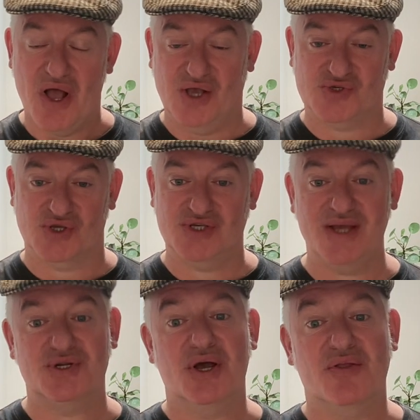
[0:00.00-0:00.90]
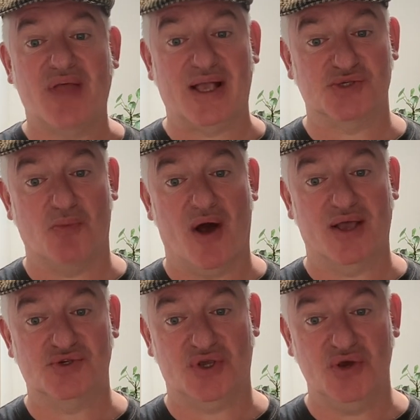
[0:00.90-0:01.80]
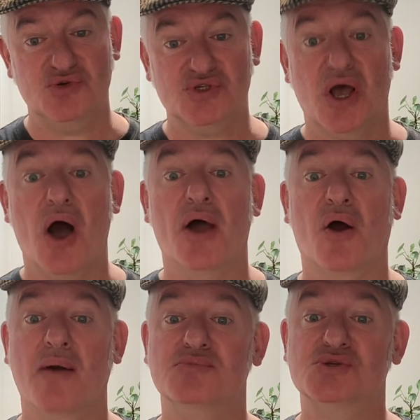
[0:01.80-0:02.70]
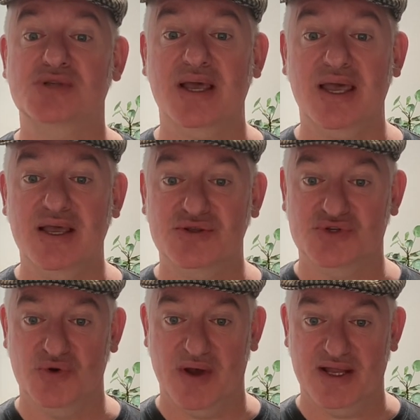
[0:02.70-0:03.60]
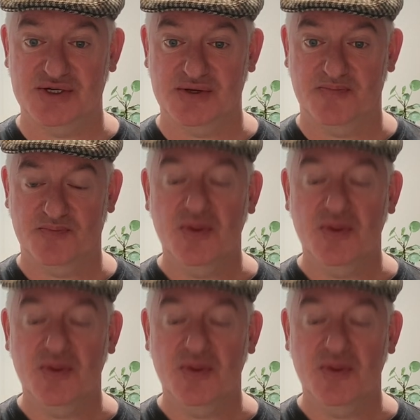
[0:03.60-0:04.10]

As I said, that's my excuse and I'm sticking to it.